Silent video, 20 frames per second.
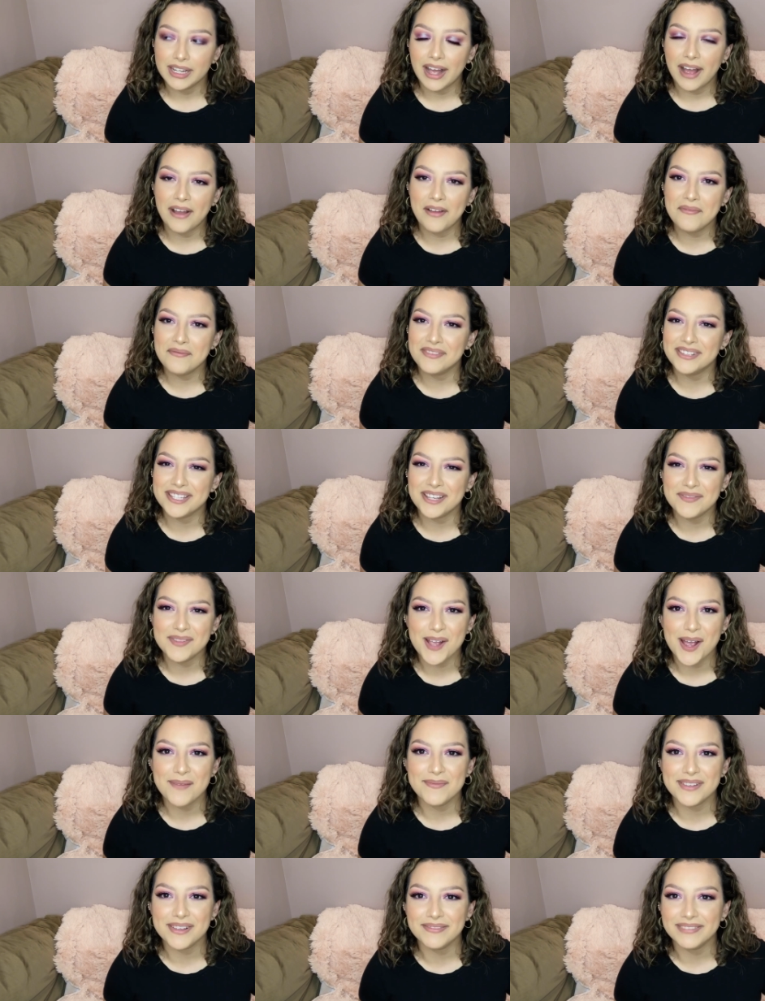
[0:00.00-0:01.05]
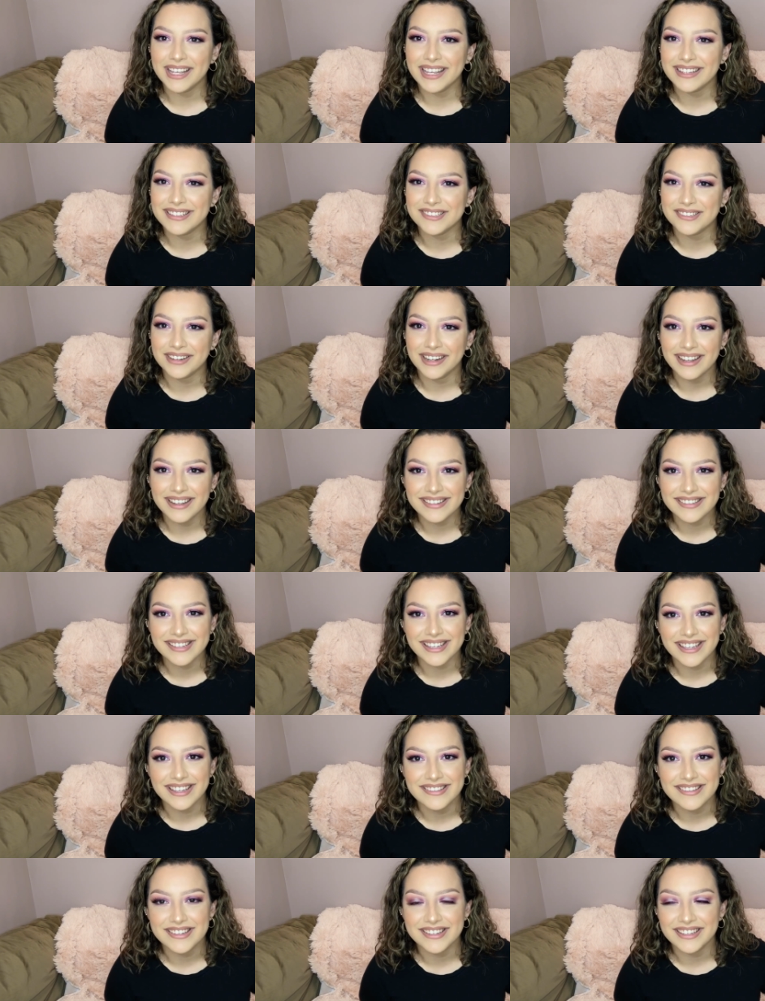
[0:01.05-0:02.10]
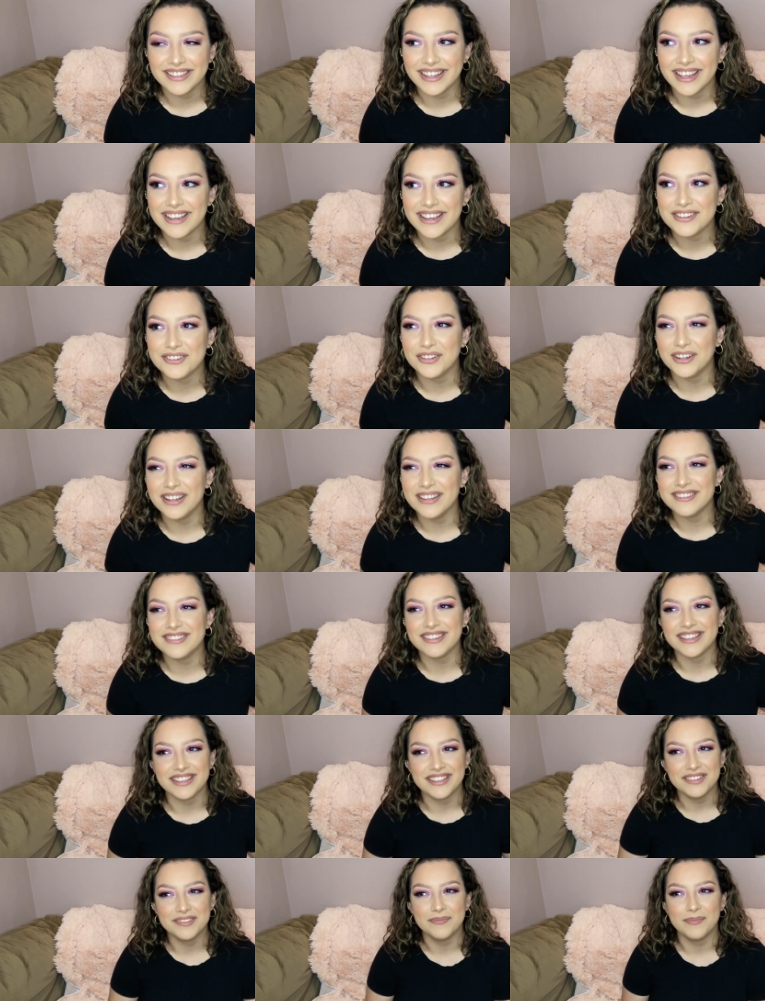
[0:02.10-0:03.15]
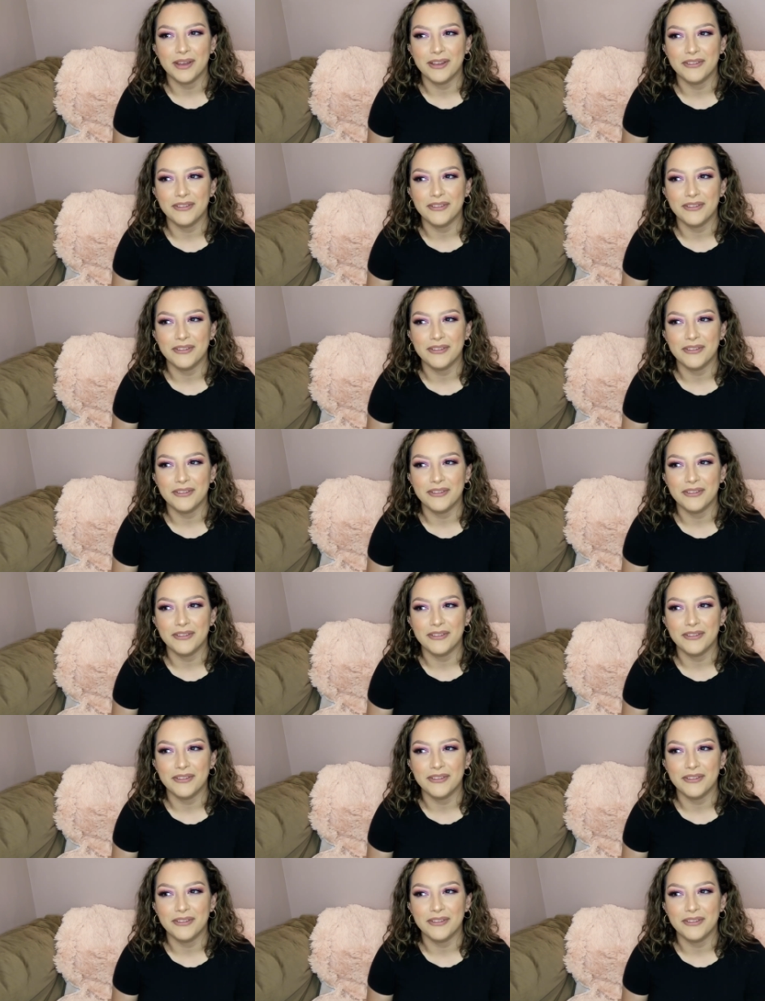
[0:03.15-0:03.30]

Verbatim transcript: um sometimes i'm like should i change it like should i change my